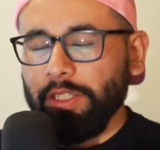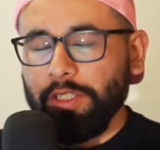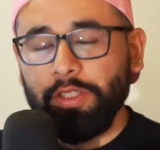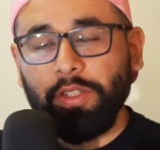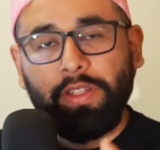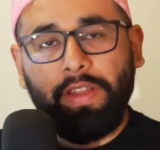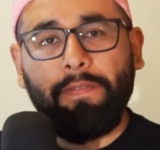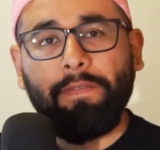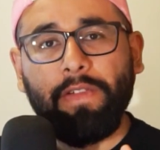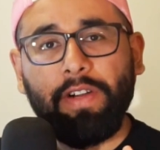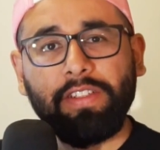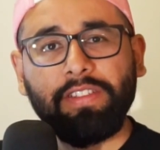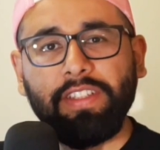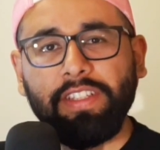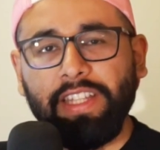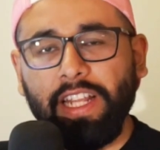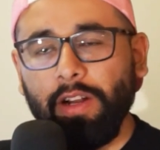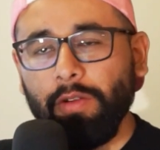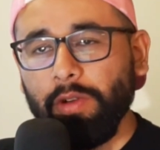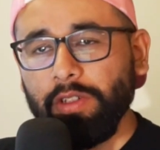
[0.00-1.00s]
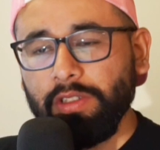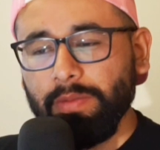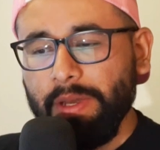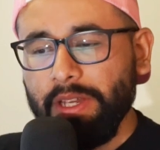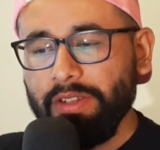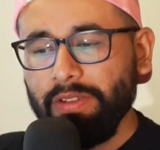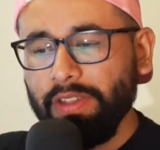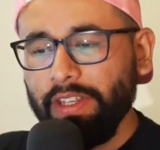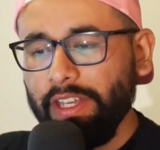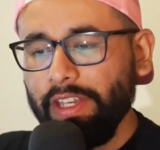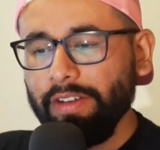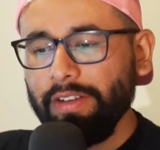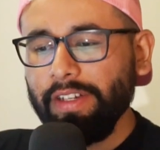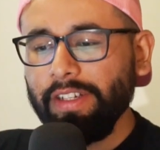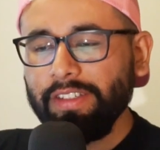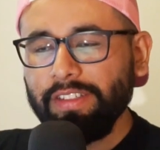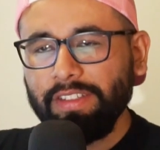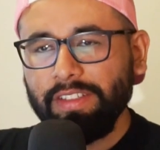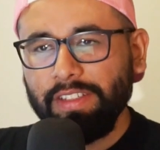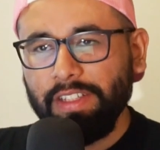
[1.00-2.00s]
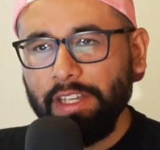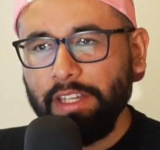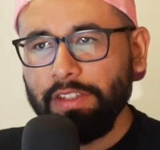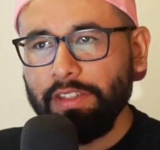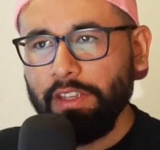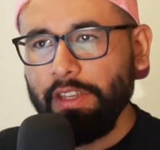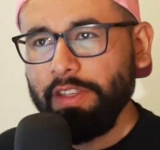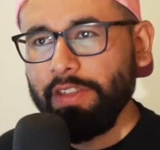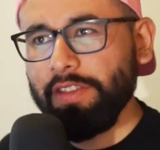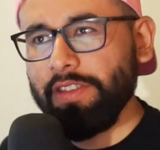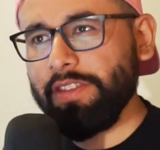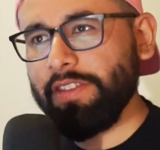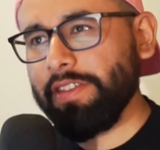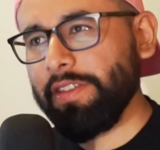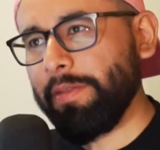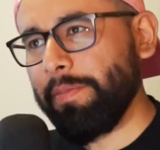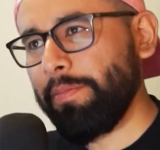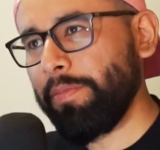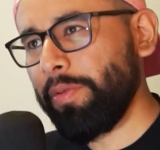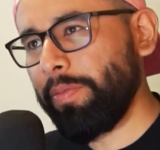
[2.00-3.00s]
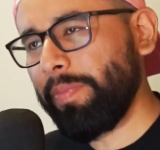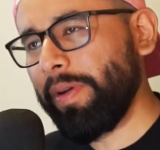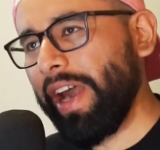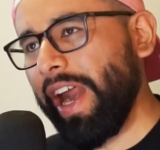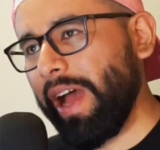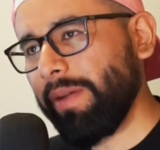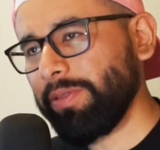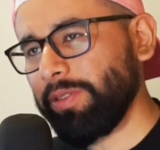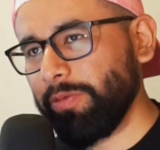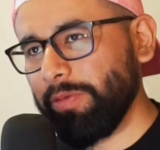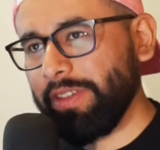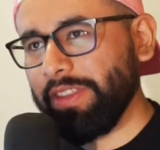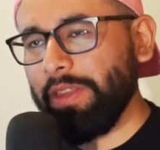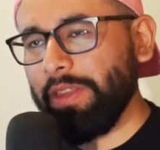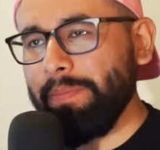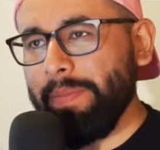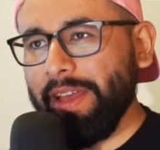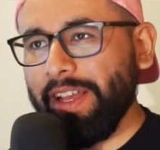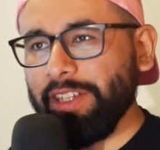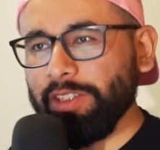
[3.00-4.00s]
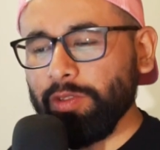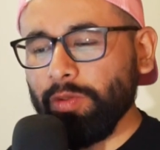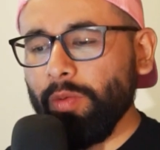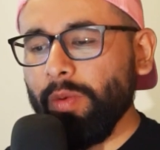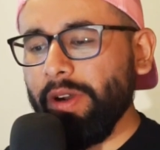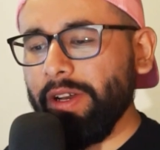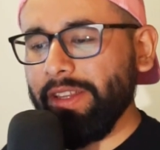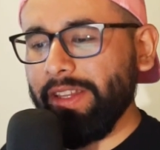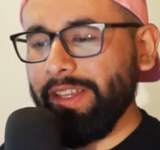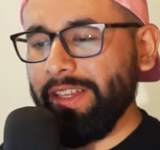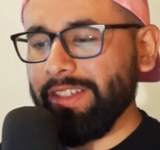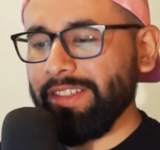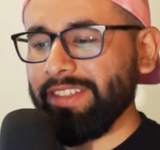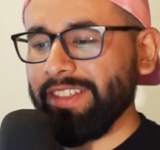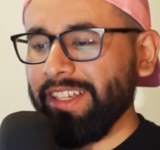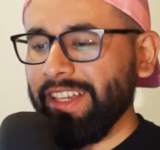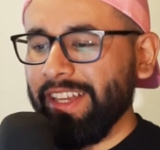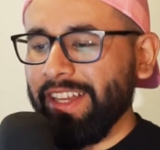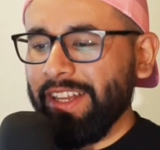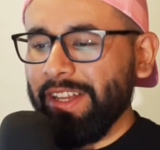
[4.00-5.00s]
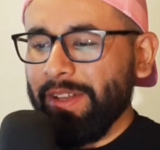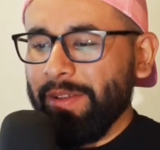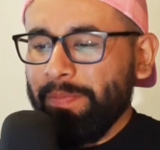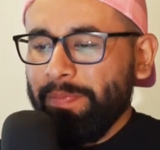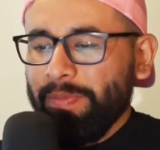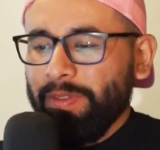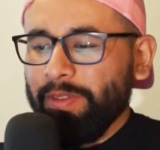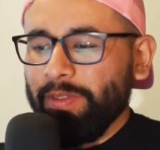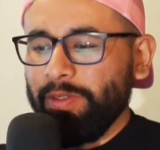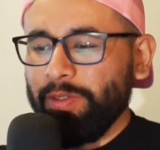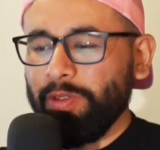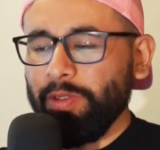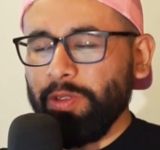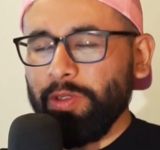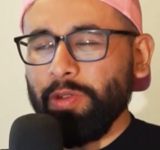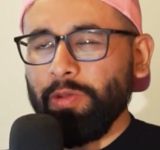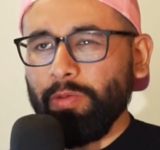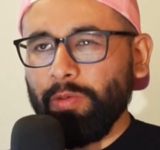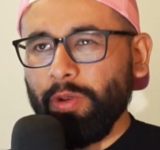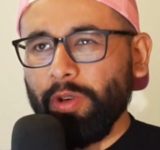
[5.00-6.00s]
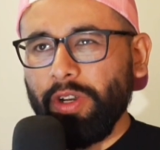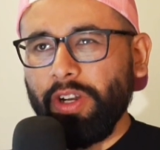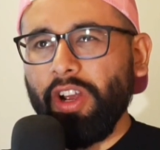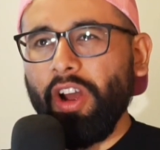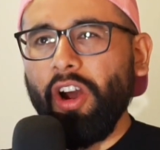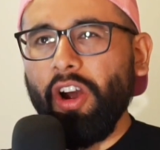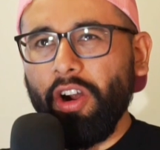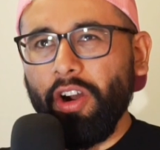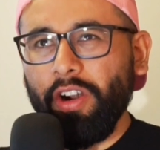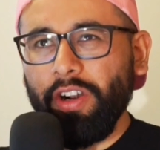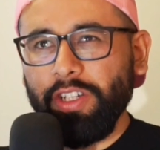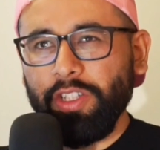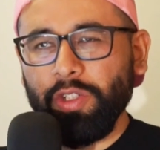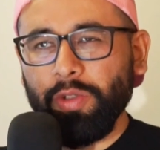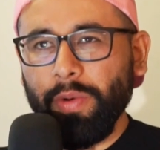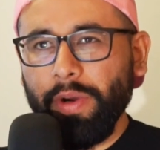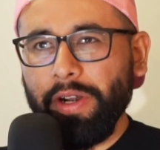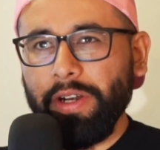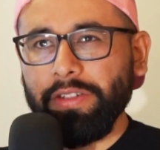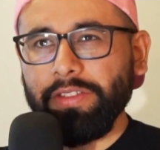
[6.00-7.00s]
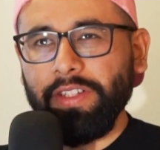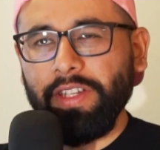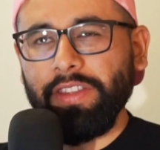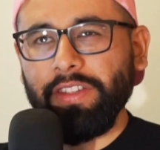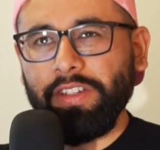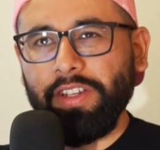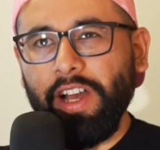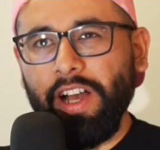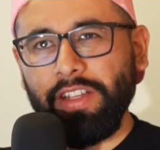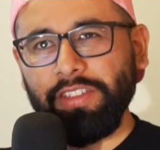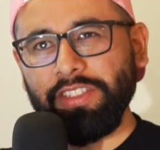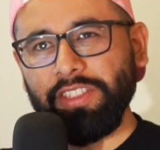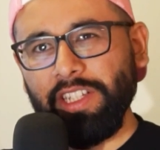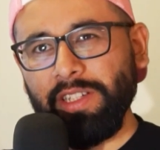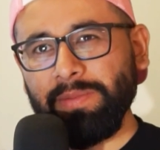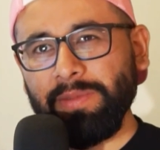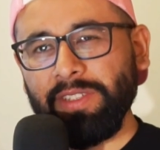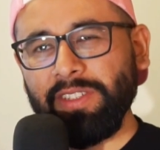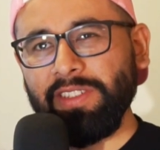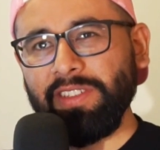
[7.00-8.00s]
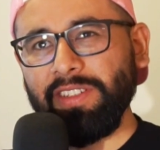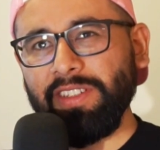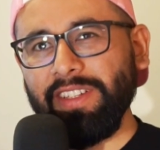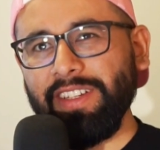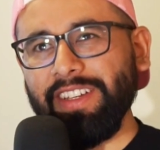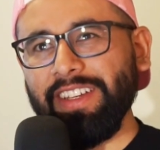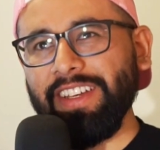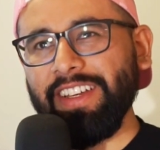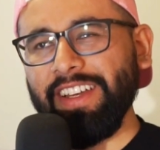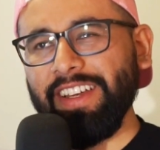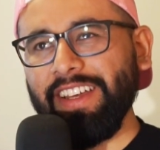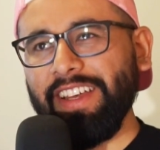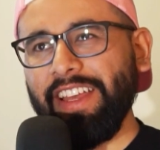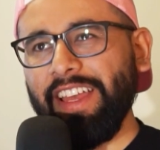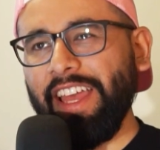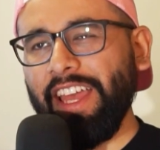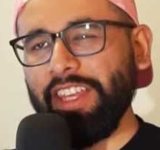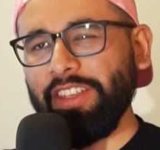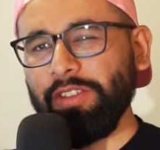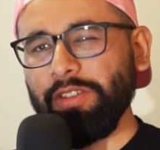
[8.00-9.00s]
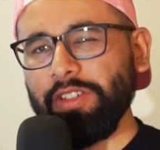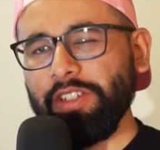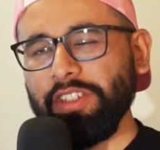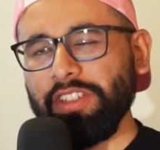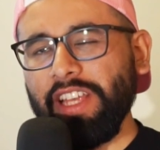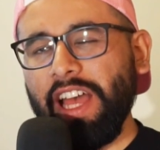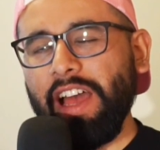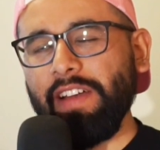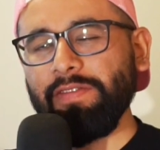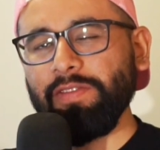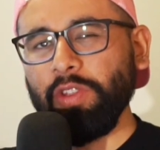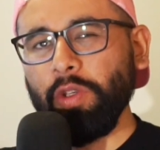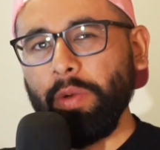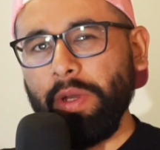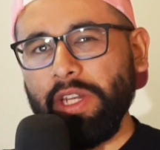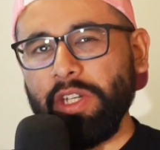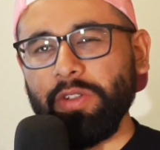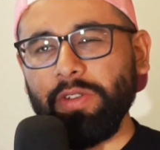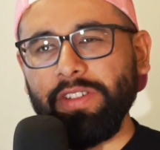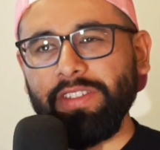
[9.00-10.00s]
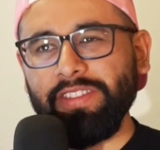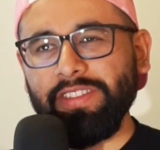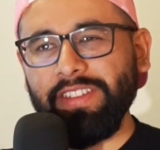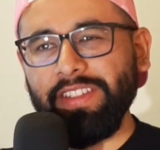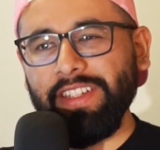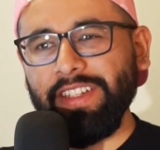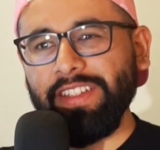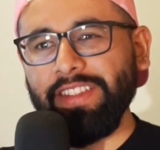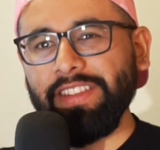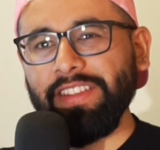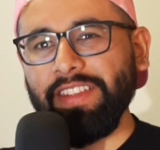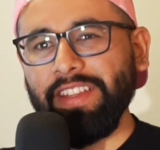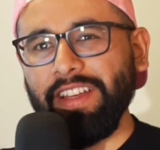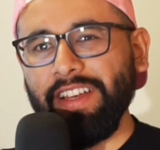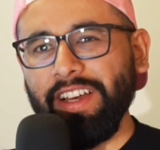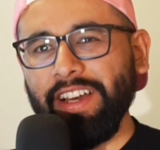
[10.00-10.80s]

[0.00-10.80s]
So the first thing that I want to mention here is it's it's perhaps the biggest one is do you work hard to understand the concepts and you just have no interest in it?